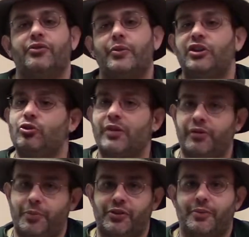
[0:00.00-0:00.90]
So we do have
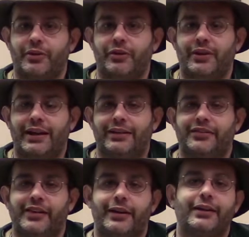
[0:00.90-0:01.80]
to put them under an
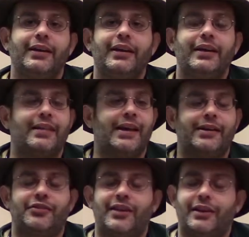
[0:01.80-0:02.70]
anesthetic. The
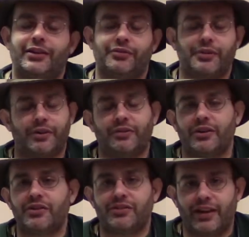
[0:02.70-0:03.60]
anesthetic is very,
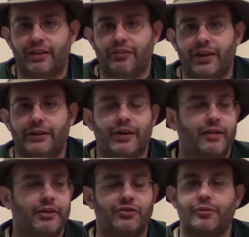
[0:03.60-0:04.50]
very safe, and
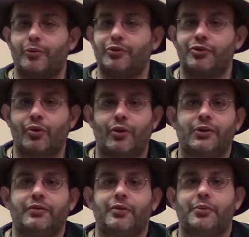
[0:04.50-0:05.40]
obviously we will do
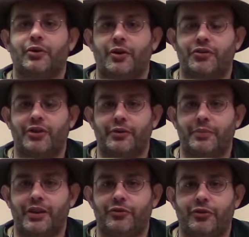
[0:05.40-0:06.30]
all of the precautionary
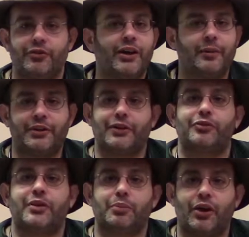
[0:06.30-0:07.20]
measures,
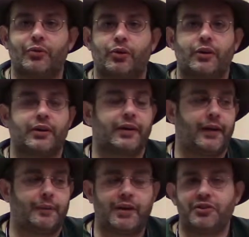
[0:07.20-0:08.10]
potentially blood work,
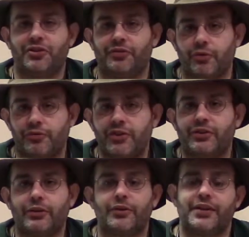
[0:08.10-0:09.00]
obviously a full
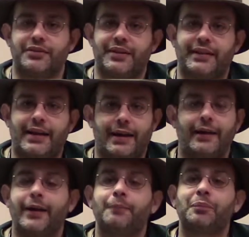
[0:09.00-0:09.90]
physical, things like
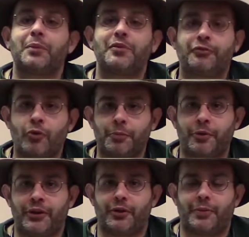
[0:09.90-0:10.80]
that, before
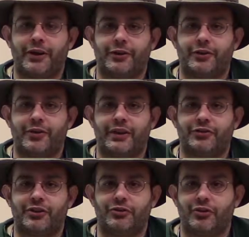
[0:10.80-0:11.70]
putting your pet under
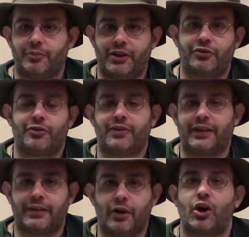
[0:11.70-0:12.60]
anesthesia to make sure
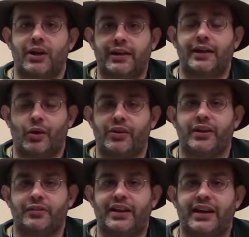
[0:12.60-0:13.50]
that they are a healthy
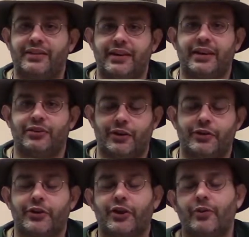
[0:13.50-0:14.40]
enough candidate to
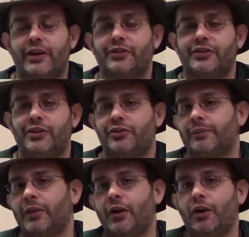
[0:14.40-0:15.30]
undergo anesthesia.
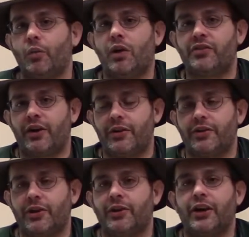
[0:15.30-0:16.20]
Once
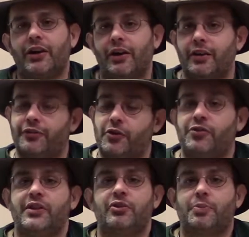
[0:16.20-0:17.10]
under, the
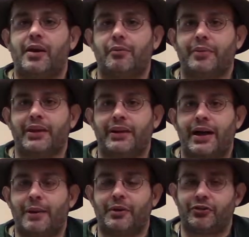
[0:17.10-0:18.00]
first thing that's probably going to
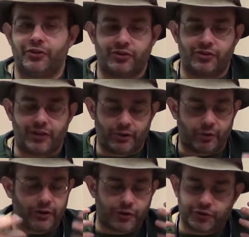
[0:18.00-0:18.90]
happen is just a
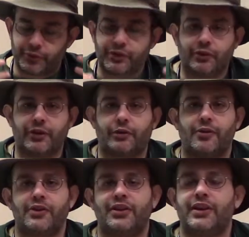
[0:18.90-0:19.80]
general cursory look at
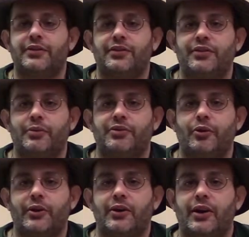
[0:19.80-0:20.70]
all the teeth to see what's
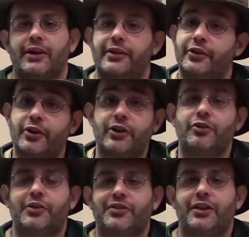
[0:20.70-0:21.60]
going on, and they're going
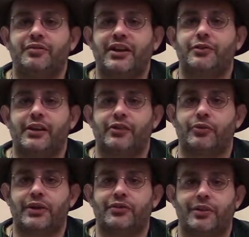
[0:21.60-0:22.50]
to do a set of dental
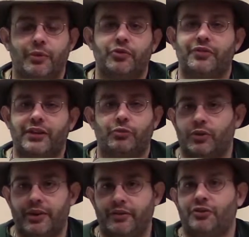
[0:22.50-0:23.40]
x-rays, and most vets
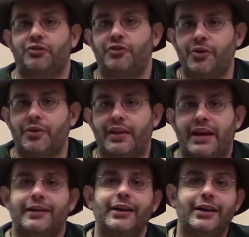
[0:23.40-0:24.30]
will obviously show you
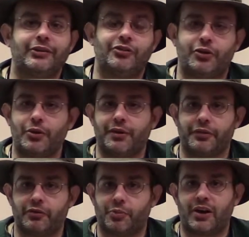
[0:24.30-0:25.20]
that to show you if
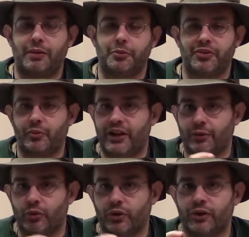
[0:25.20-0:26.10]
there's problems, and we
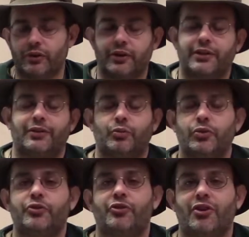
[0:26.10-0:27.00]
get a real good look at the
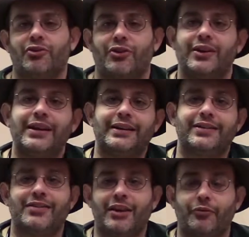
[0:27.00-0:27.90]
root structure
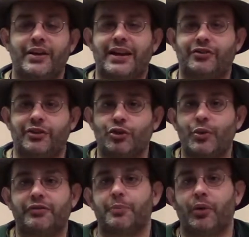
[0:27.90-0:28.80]
to see if we actually
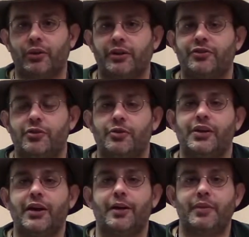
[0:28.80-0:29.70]
do have to pull a
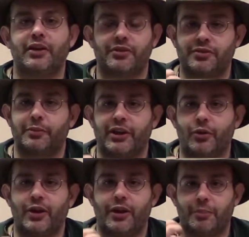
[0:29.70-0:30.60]
tooth because of something
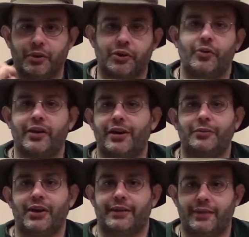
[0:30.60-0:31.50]
going on below the
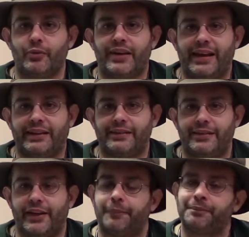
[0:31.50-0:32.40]
gum line that we can't
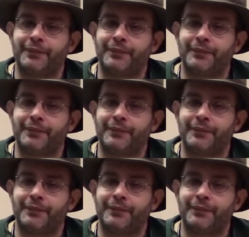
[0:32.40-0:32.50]
see.